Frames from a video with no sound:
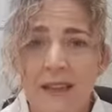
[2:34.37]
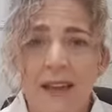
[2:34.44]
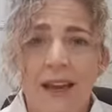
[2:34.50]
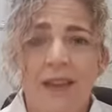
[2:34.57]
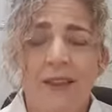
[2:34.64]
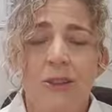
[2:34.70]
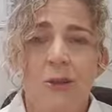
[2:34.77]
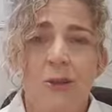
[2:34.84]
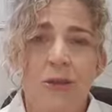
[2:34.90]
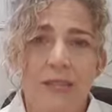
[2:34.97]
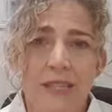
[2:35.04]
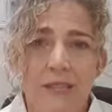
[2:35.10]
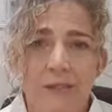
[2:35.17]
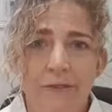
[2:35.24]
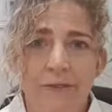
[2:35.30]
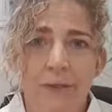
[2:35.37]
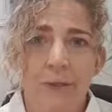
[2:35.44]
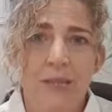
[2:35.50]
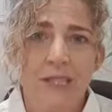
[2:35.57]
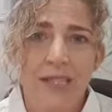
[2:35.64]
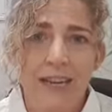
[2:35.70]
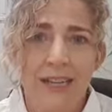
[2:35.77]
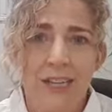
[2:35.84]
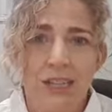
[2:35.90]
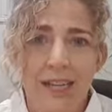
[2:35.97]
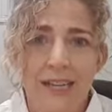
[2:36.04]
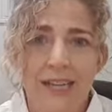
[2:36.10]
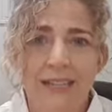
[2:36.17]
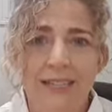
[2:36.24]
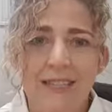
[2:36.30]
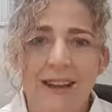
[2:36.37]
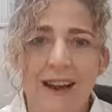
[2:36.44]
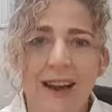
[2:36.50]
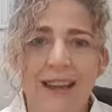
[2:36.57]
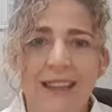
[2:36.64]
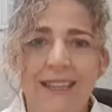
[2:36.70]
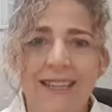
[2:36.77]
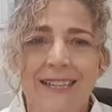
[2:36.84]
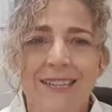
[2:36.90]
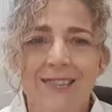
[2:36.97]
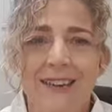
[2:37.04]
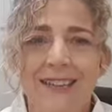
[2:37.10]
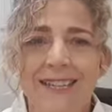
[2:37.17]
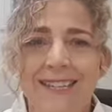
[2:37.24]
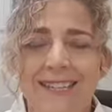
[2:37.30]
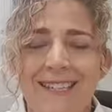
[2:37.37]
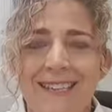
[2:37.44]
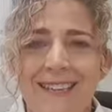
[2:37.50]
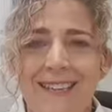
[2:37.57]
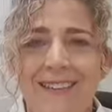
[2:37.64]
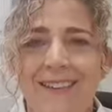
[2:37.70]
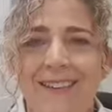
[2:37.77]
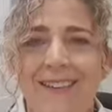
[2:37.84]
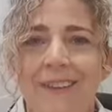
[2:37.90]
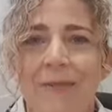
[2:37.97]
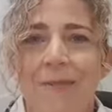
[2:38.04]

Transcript: and thoughts influence our genes. Hi Elise, great to see you.